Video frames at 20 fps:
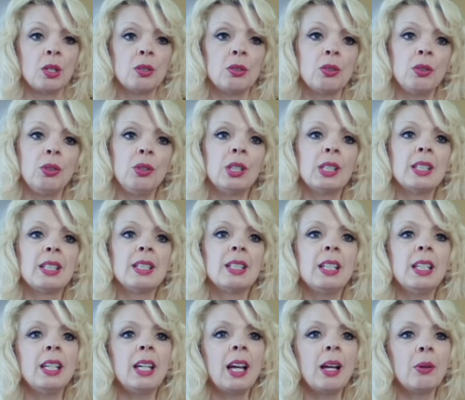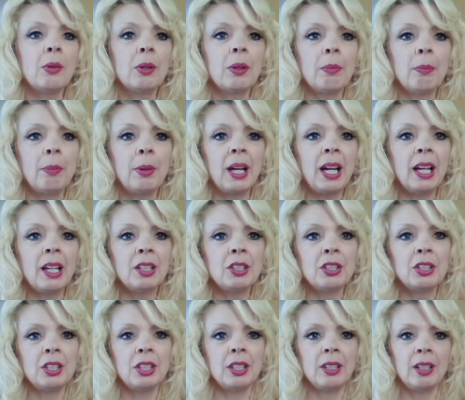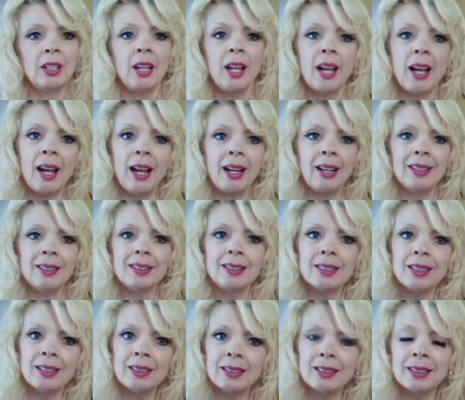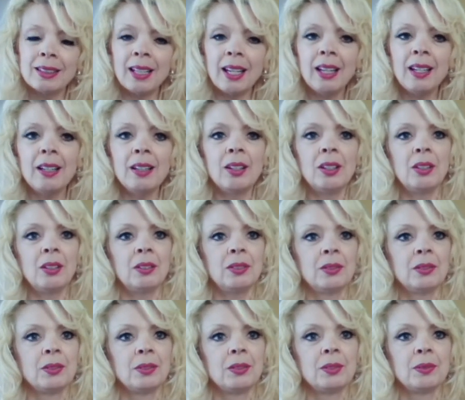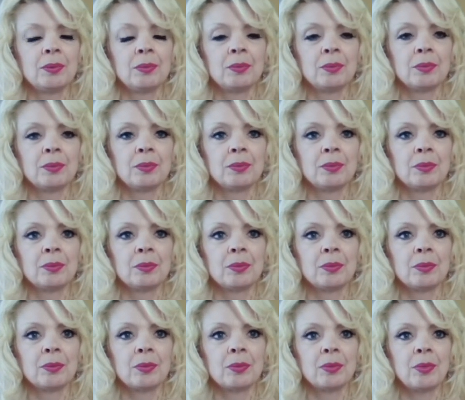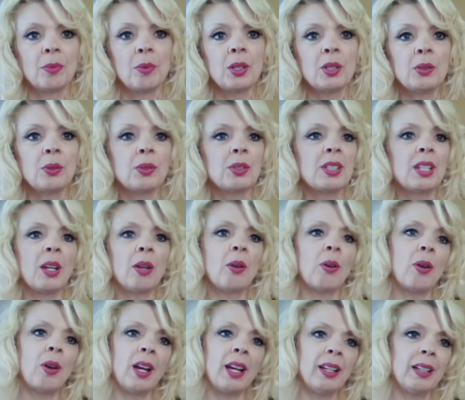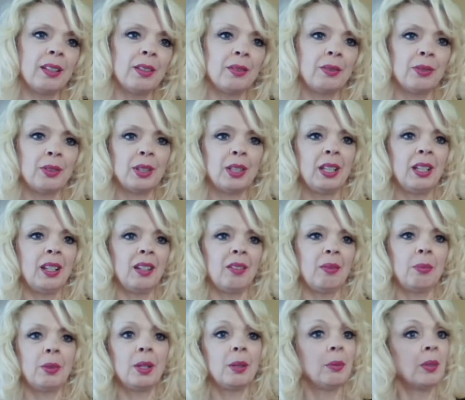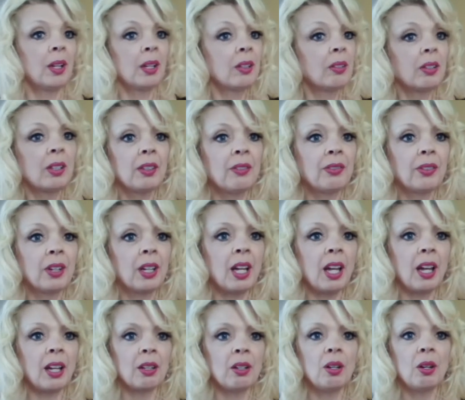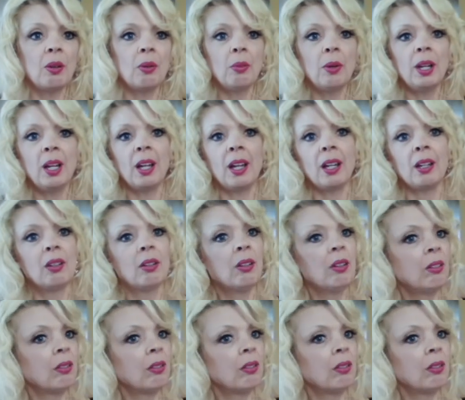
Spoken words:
So you can see how compassion has a scale. Ones will say, oh, I can forgive, but I'm not going to forget. No way.